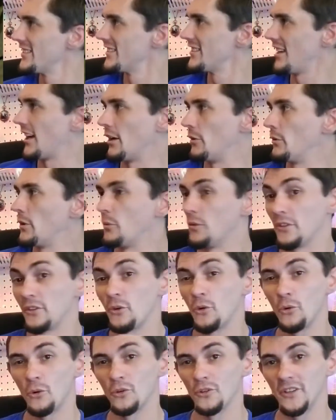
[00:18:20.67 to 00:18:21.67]
I went with
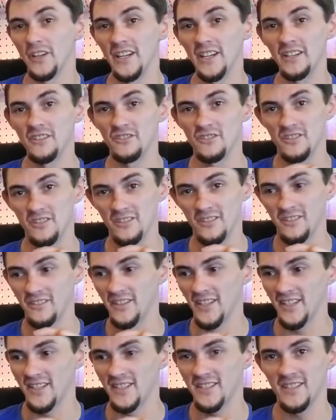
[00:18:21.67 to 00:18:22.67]
1/4 inch
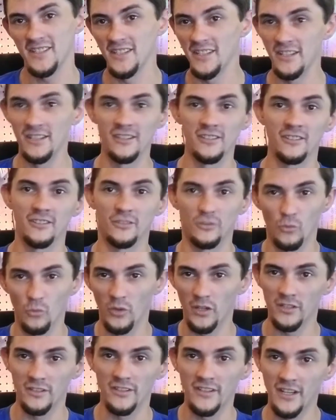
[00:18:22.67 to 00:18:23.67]
thick steel,
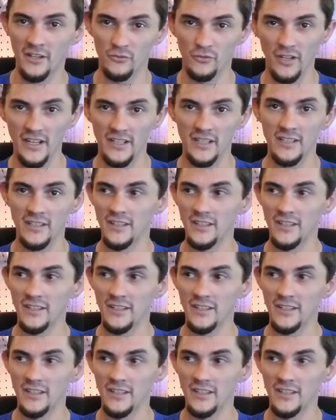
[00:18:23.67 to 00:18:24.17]
welded that right in